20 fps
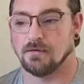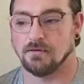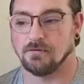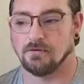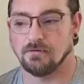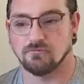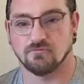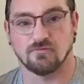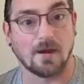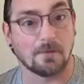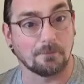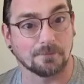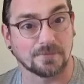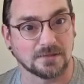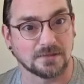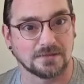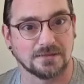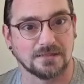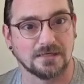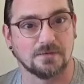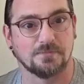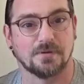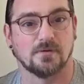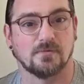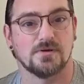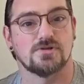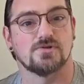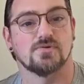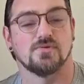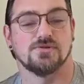rambling a little bit,
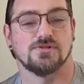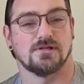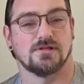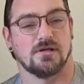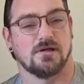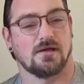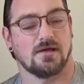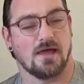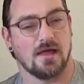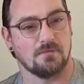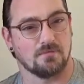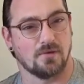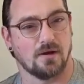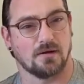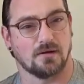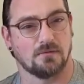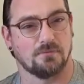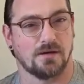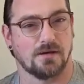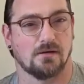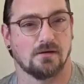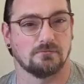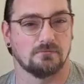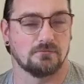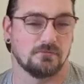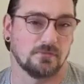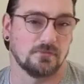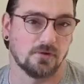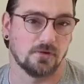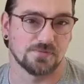which was getting Brandon a bit
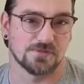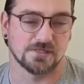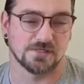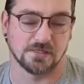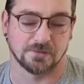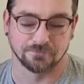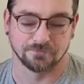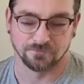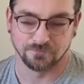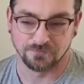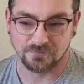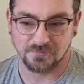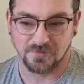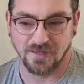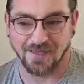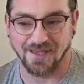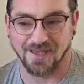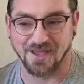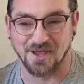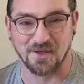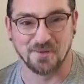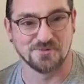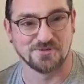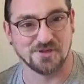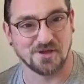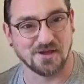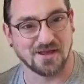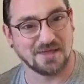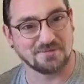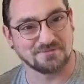upset.
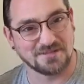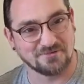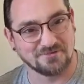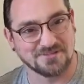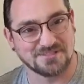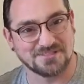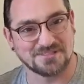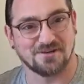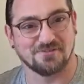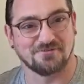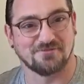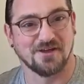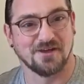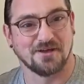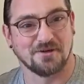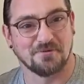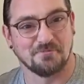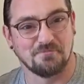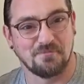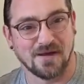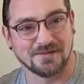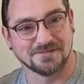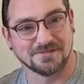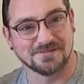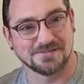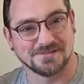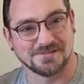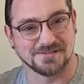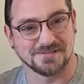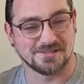So I kept having to sort of
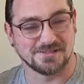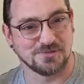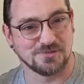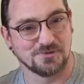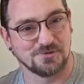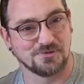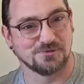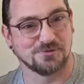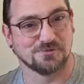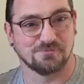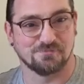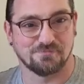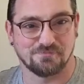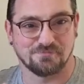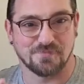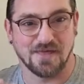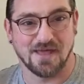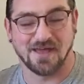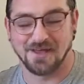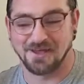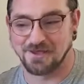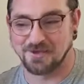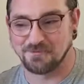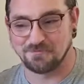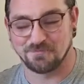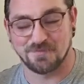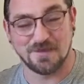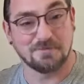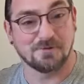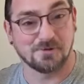balance the two
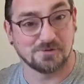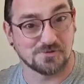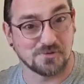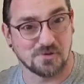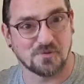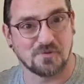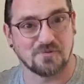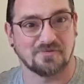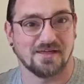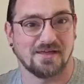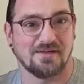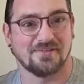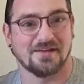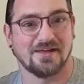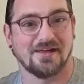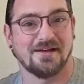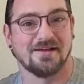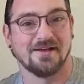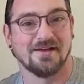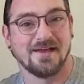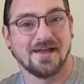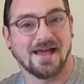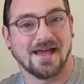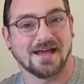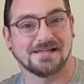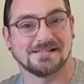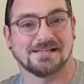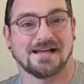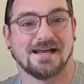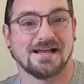people I was working with, their
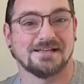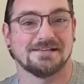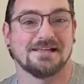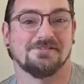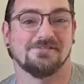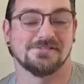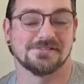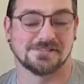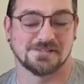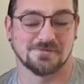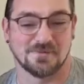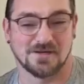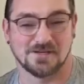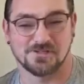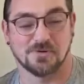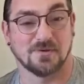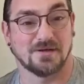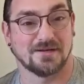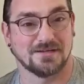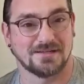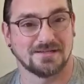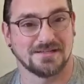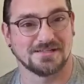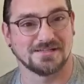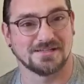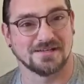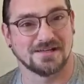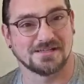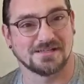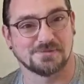anxiety levels, to make sure we had a
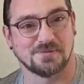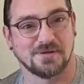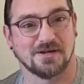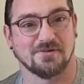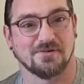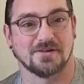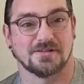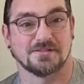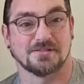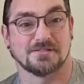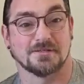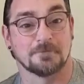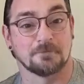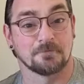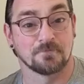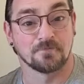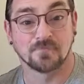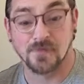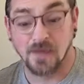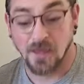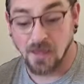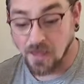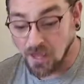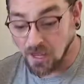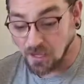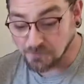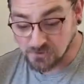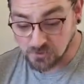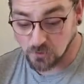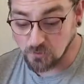decent experience.
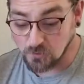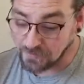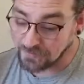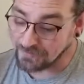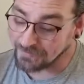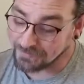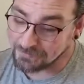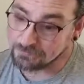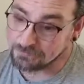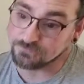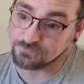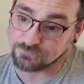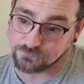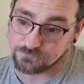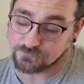So we went in